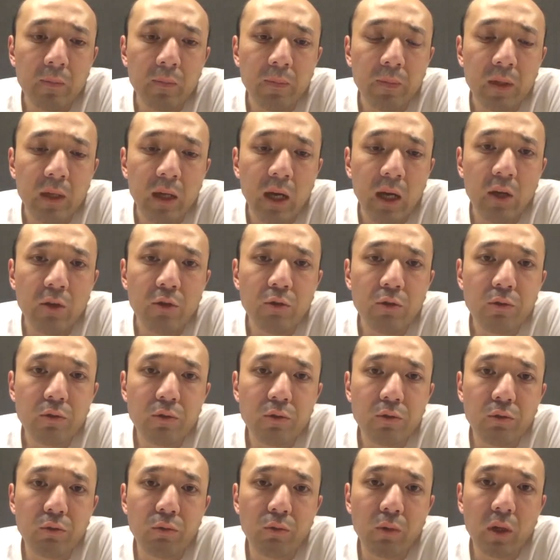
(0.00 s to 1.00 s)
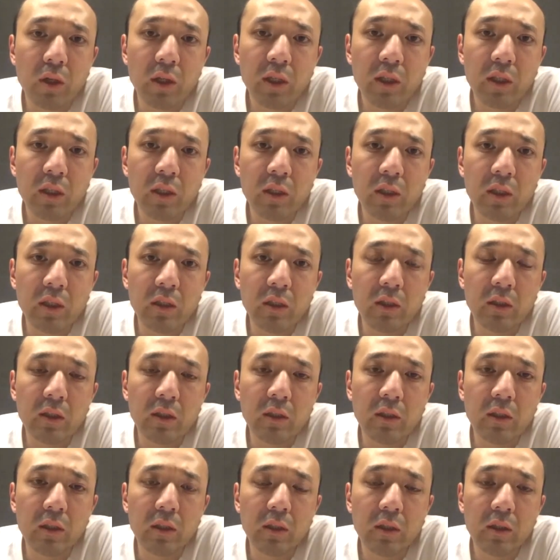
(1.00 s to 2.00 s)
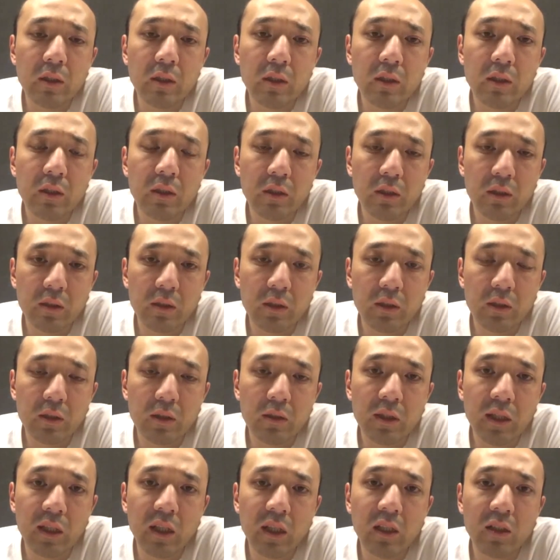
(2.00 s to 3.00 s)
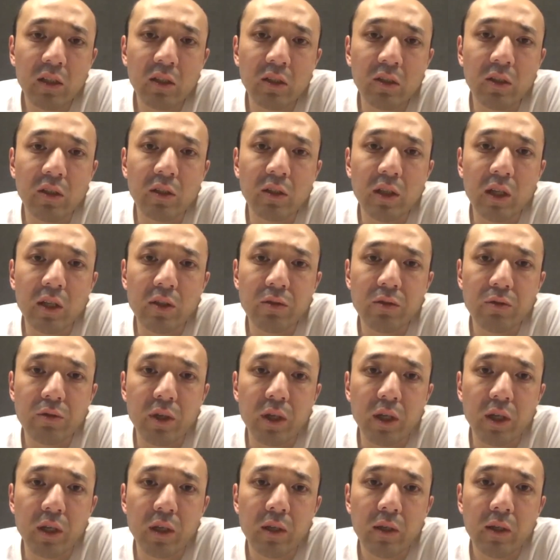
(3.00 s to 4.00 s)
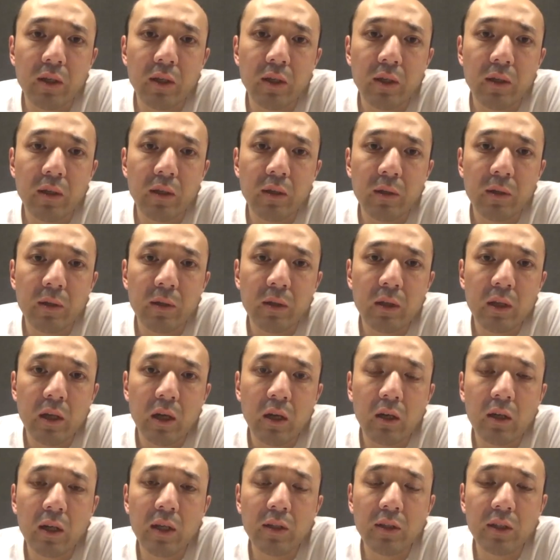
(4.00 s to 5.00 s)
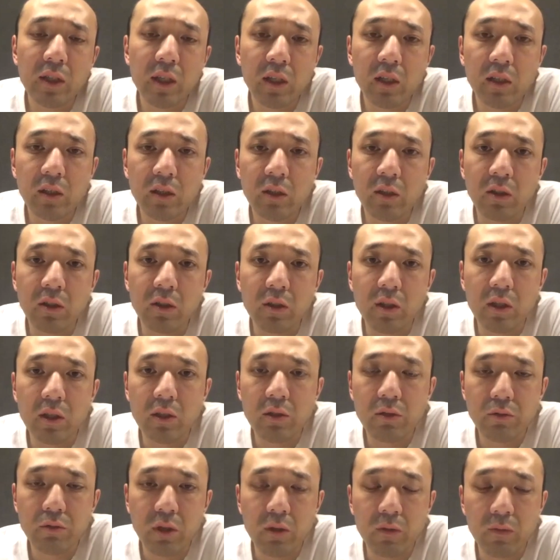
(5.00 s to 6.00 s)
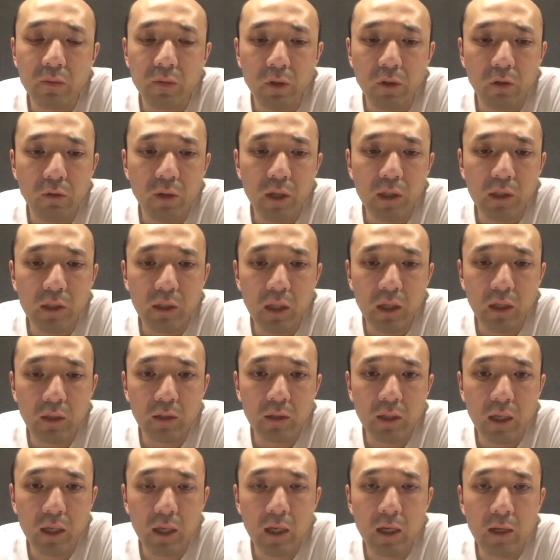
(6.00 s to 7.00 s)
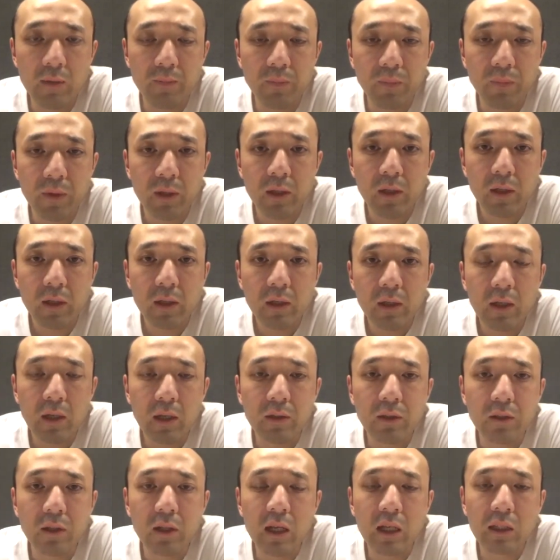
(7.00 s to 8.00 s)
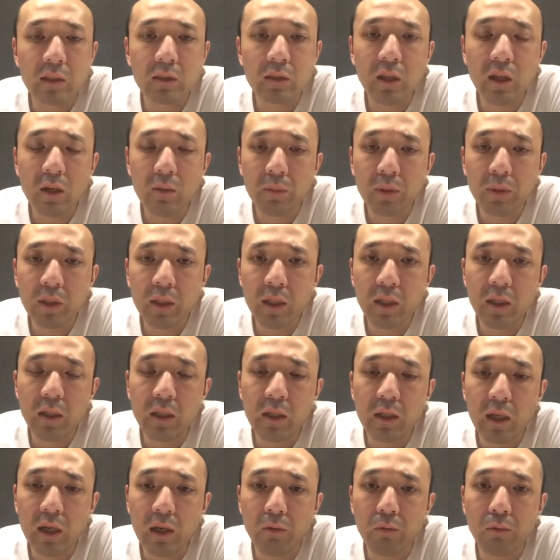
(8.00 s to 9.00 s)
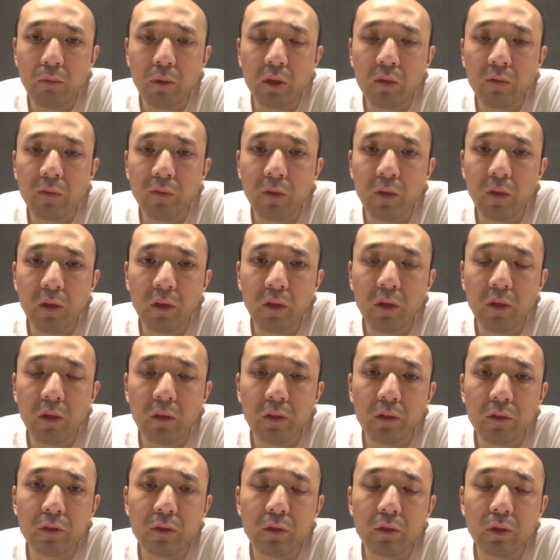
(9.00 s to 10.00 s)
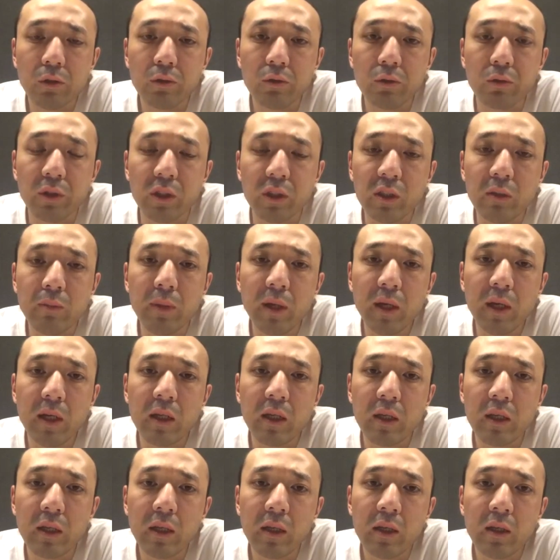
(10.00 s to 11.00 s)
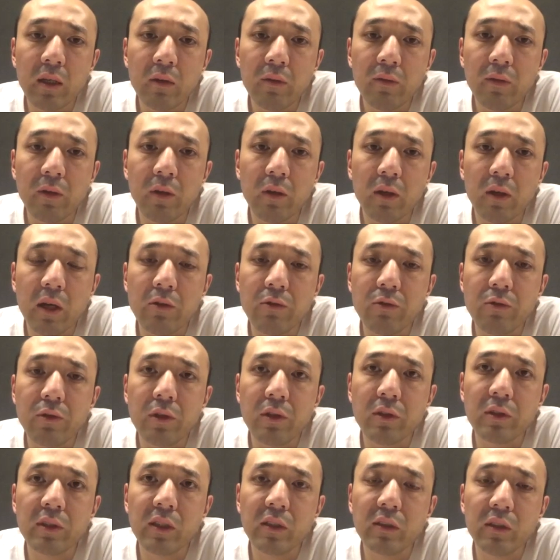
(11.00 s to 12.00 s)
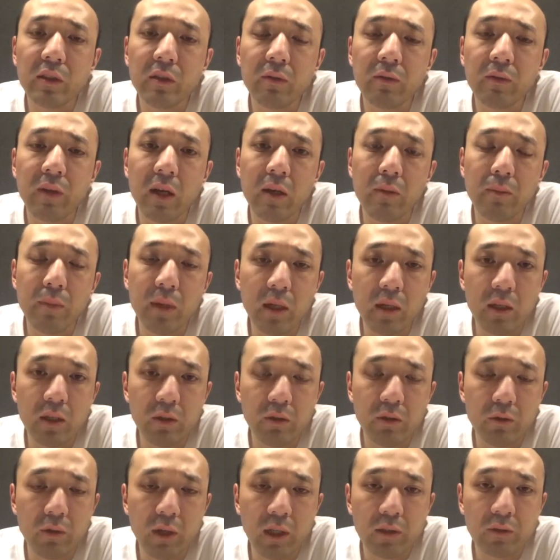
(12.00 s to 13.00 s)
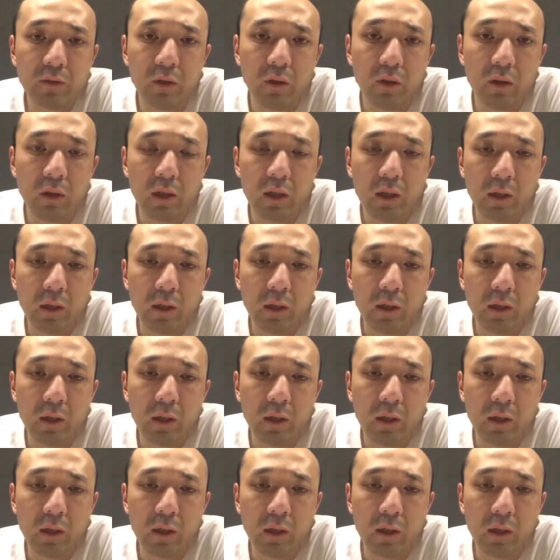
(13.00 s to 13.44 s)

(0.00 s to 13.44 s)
I used to working in the ticketing industry, online ticketing industry for quite a long time. And the last company I worked for sold to eBay for 165 million US dollar.